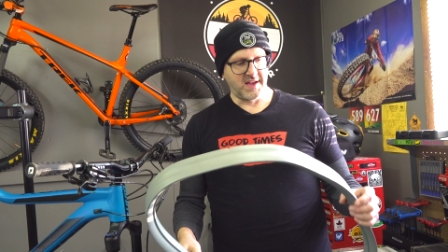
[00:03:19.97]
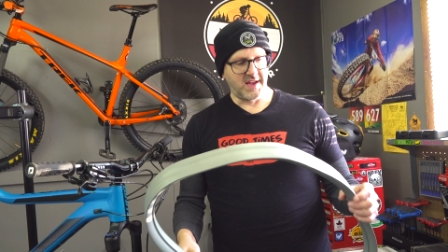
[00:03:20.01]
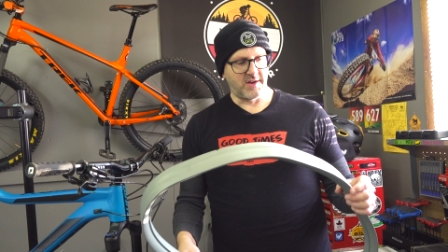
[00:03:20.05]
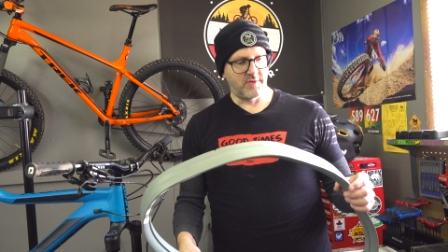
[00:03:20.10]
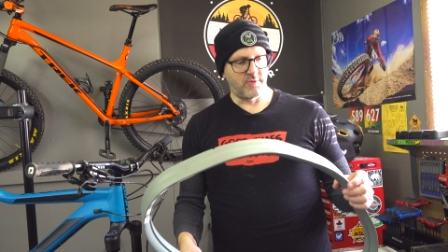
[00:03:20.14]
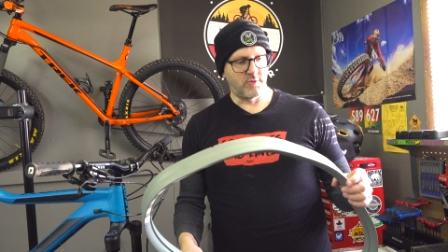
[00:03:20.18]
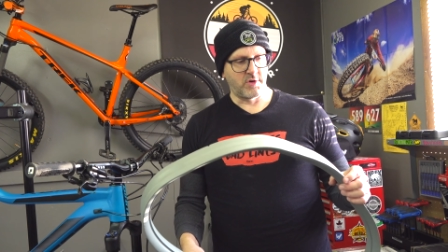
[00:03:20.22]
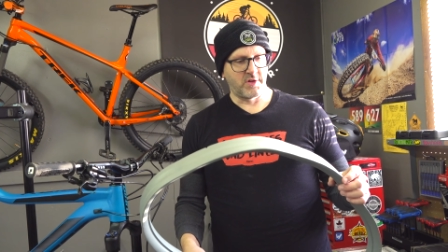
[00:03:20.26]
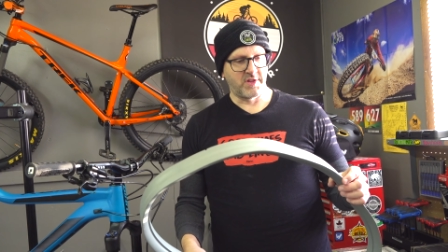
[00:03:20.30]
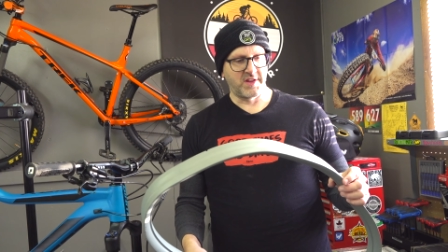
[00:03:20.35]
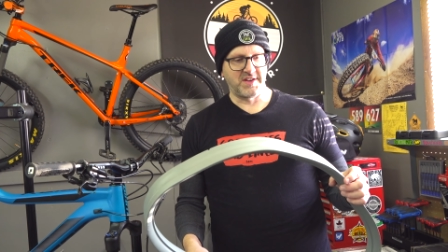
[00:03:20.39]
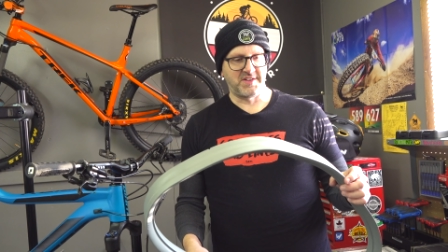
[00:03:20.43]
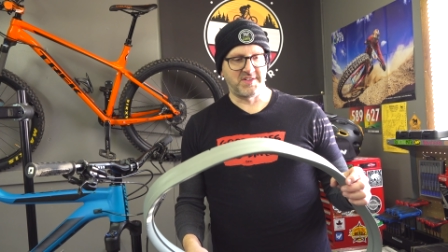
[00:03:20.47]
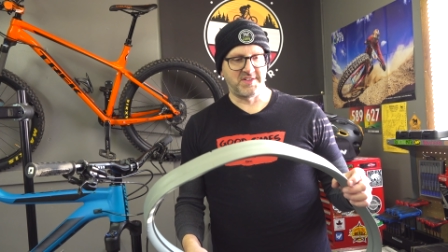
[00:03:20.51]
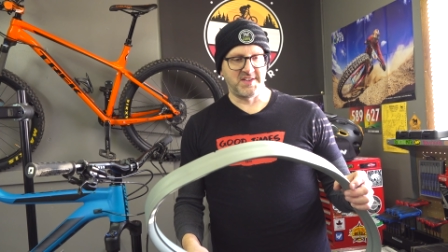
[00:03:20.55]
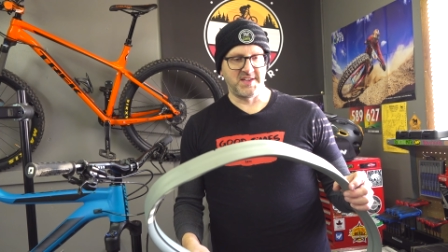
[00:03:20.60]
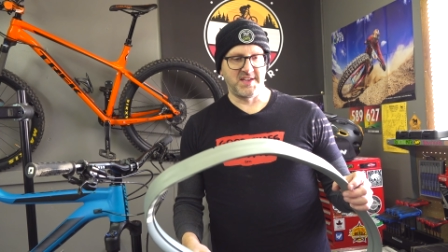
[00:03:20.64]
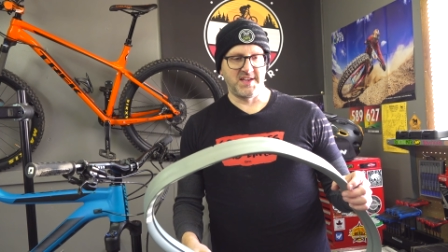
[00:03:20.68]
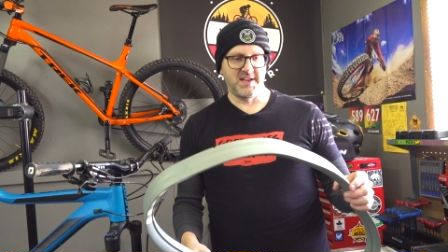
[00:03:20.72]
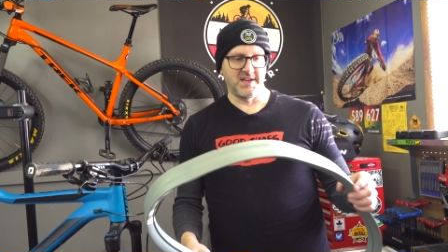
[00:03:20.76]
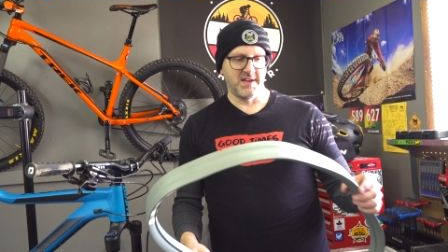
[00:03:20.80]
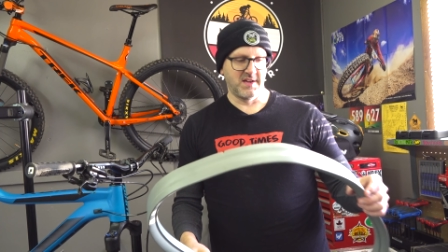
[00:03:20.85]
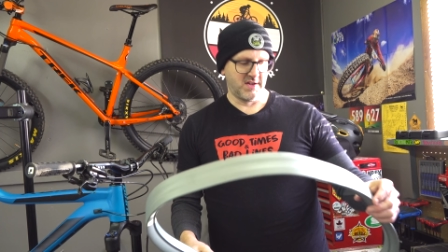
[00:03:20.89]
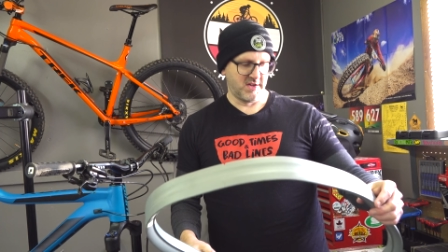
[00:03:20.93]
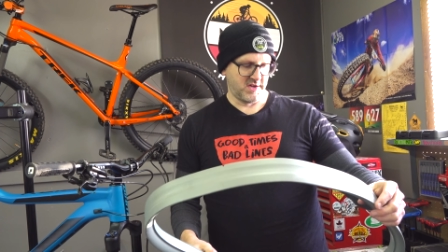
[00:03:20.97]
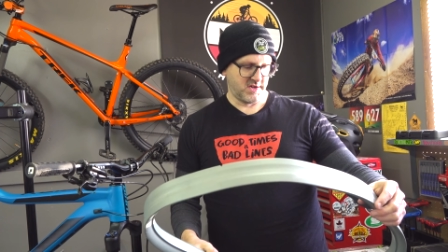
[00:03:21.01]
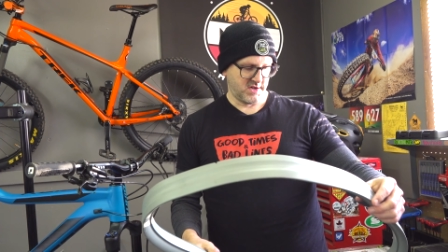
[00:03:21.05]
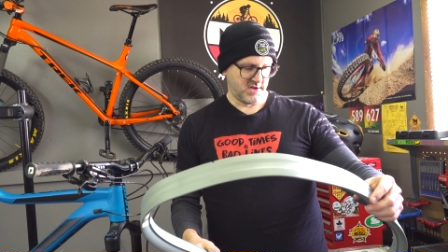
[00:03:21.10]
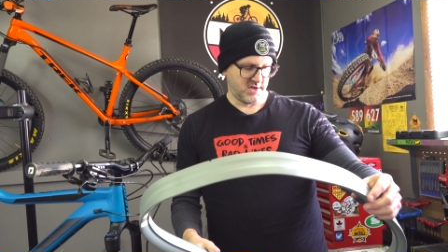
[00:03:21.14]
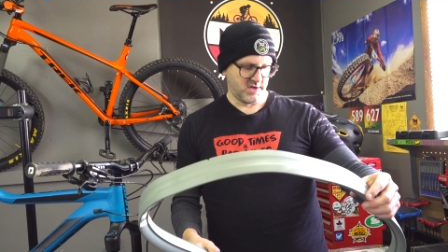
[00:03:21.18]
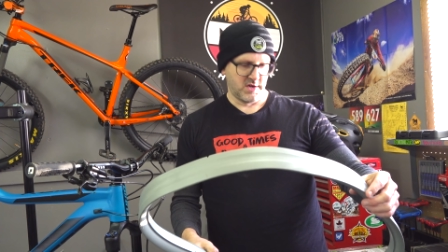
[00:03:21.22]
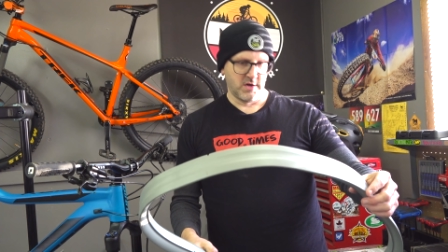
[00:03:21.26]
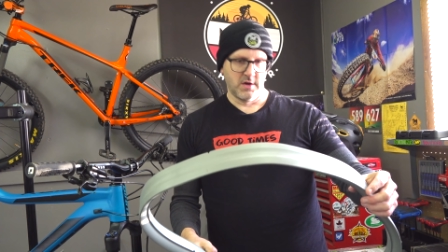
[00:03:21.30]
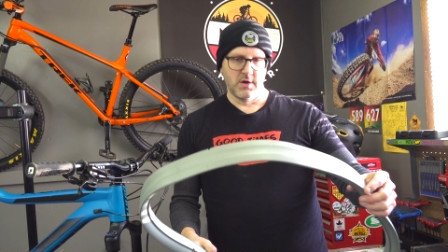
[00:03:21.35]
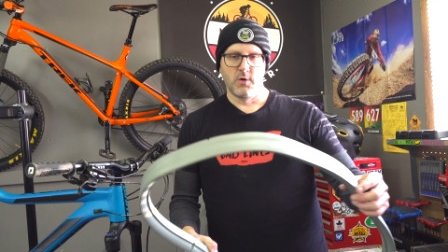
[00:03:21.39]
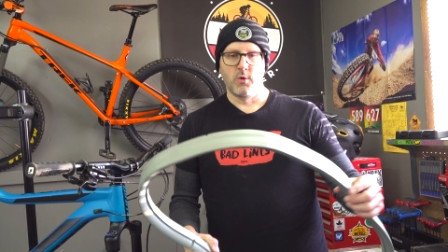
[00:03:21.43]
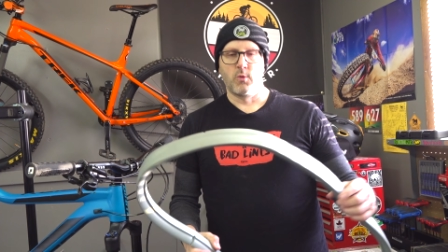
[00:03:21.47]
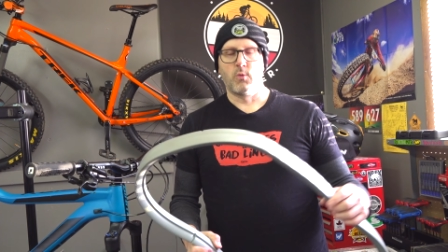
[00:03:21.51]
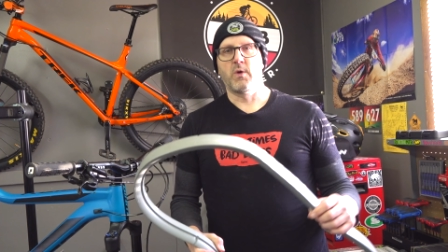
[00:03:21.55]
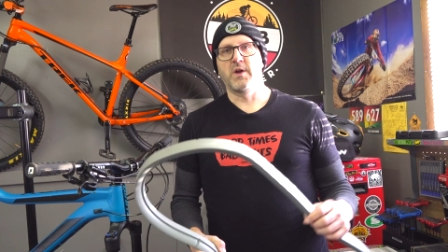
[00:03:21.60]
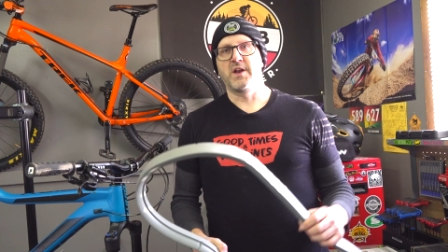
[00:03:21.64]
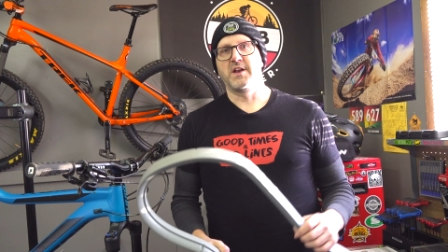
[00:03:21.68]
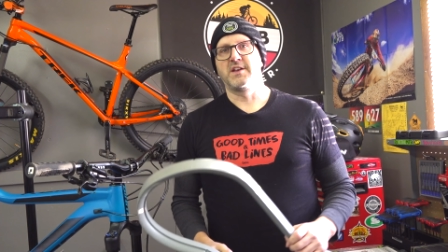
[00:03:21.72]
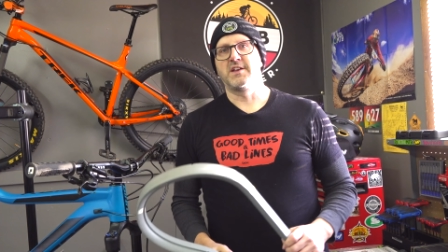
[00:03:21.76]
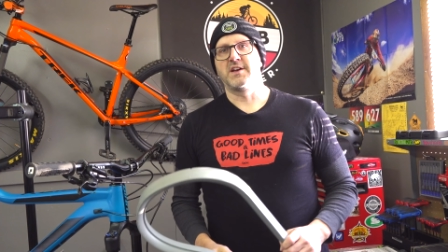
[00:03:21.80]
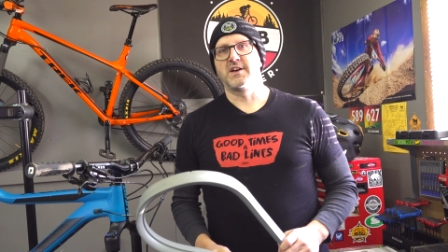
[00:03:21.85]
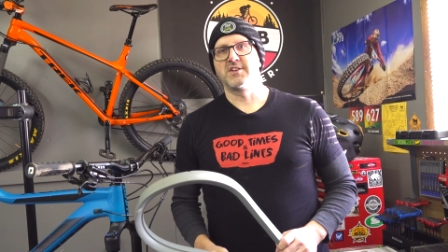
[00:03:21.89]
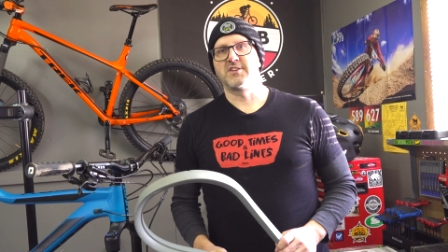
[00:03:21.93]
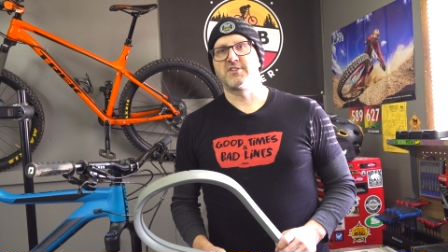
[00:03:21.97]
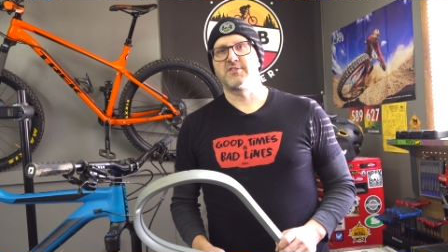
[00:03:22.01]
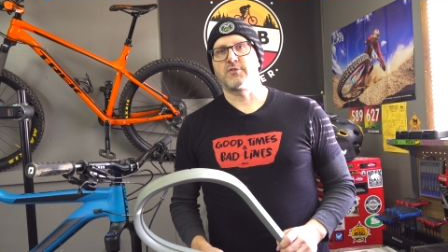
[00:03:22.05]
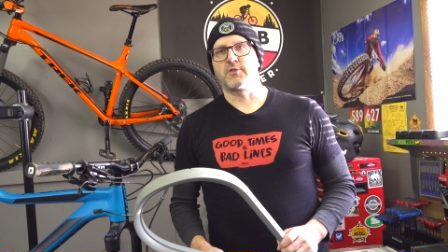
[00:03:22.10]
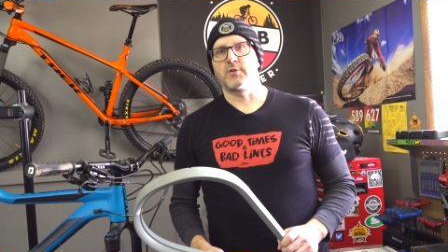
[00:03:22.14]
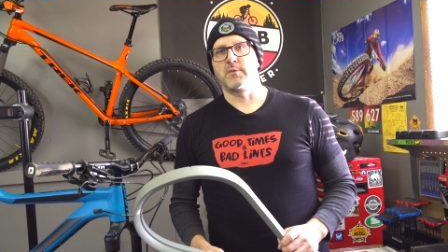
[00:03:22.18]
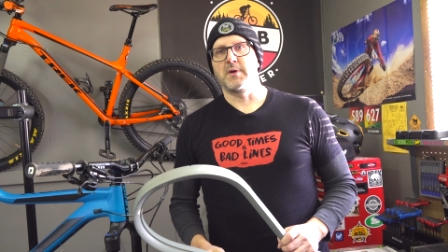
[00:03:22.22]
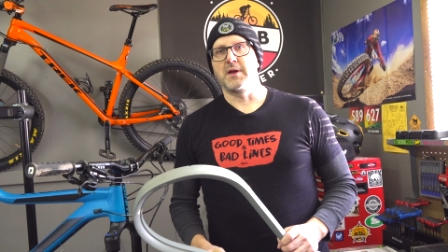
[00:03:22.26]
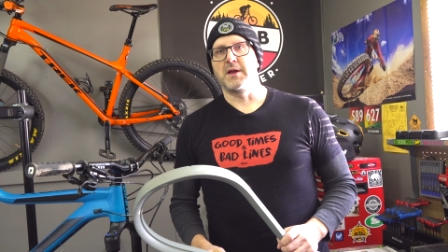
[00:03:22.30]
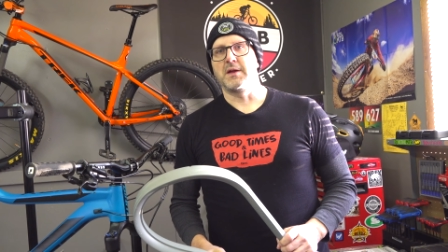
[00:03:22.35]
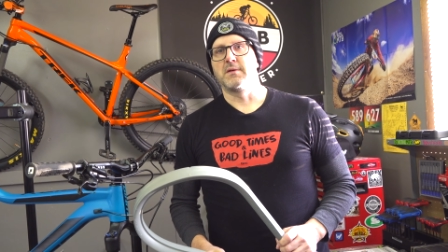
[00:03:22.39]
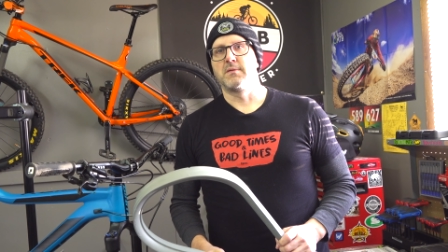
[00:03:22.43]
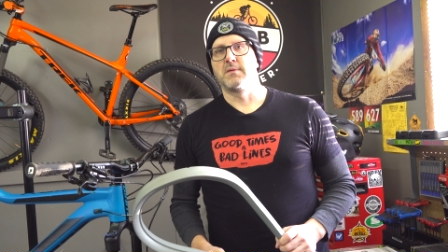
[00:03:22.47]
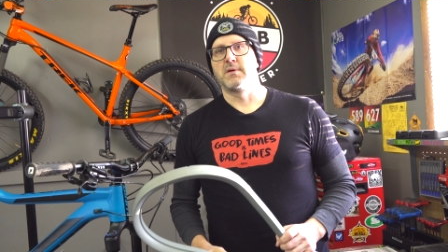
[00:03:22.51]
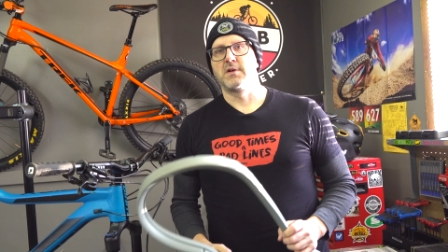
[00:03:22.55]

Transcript: and really see what it does for me.